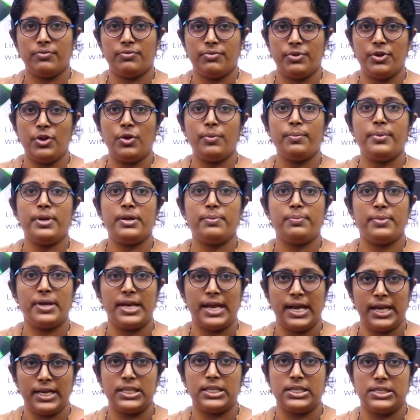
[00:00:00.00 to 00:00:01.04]
uh,
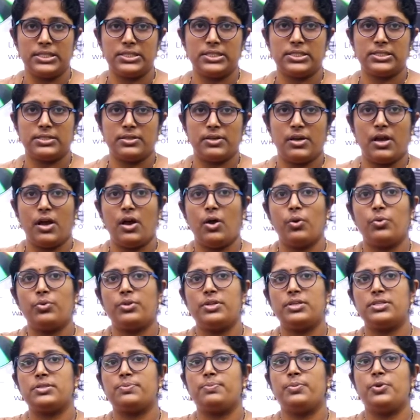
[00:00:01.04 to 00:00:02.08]
behind this how
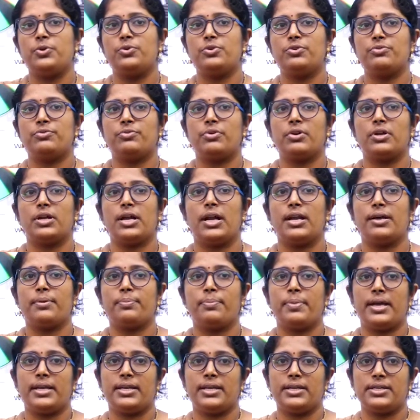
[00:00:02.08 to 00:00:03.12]
this beautiful color
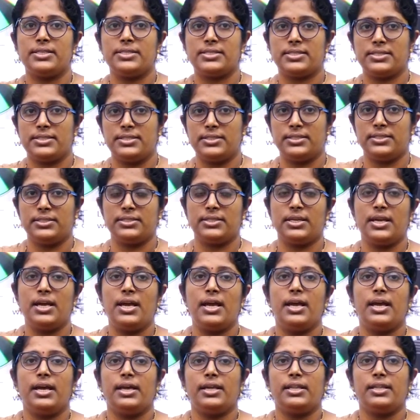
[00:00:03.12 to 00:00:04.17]
pattern is there
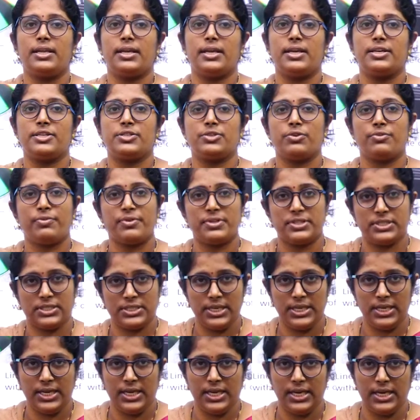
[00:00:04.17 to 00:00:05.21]
in the case of a
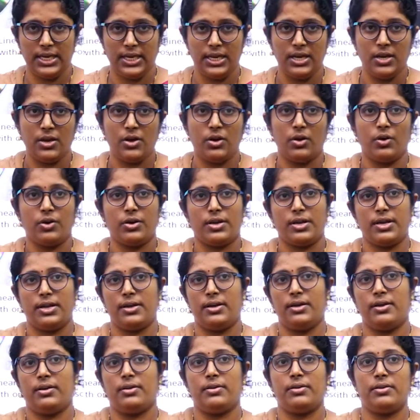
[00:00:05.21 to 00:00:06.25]
cd or
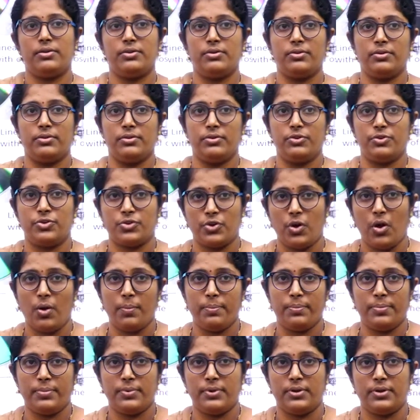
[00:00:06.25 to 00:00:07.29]
a
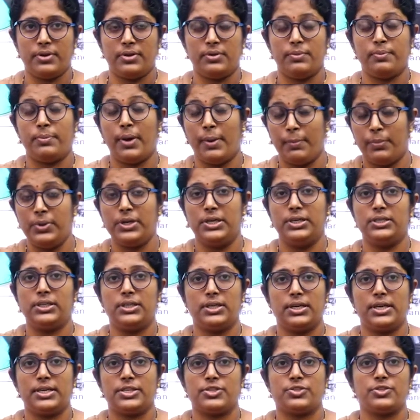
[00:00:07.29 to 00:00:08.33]
drop a bubble
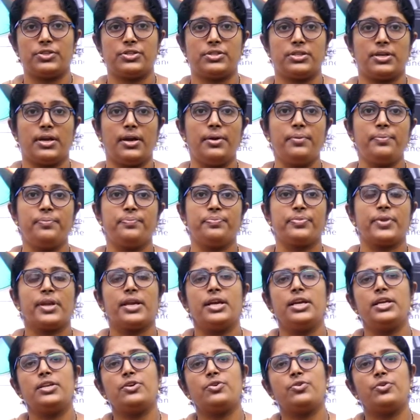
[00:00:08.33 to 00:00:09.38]
etc
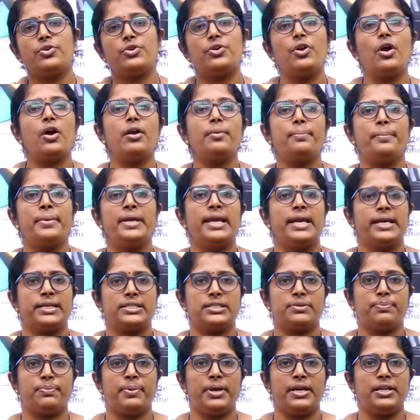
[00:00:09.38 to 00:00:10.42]
it could not be
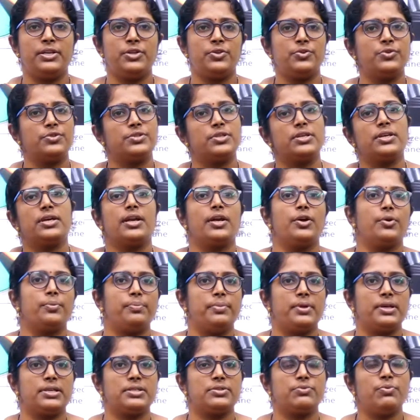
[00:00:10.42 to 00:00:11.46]
explained using ray
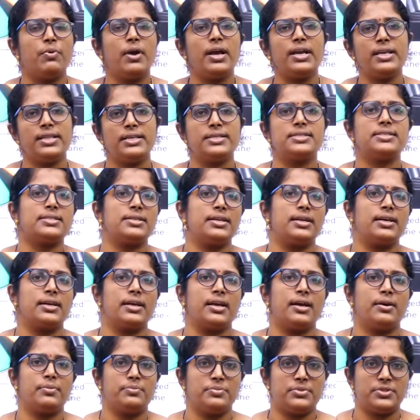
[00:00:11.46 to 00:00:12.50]
optics why this
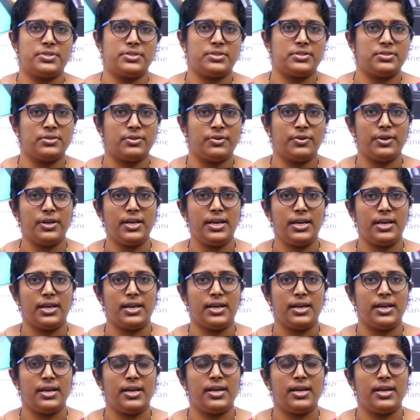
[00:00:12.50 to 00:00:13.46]
comes okay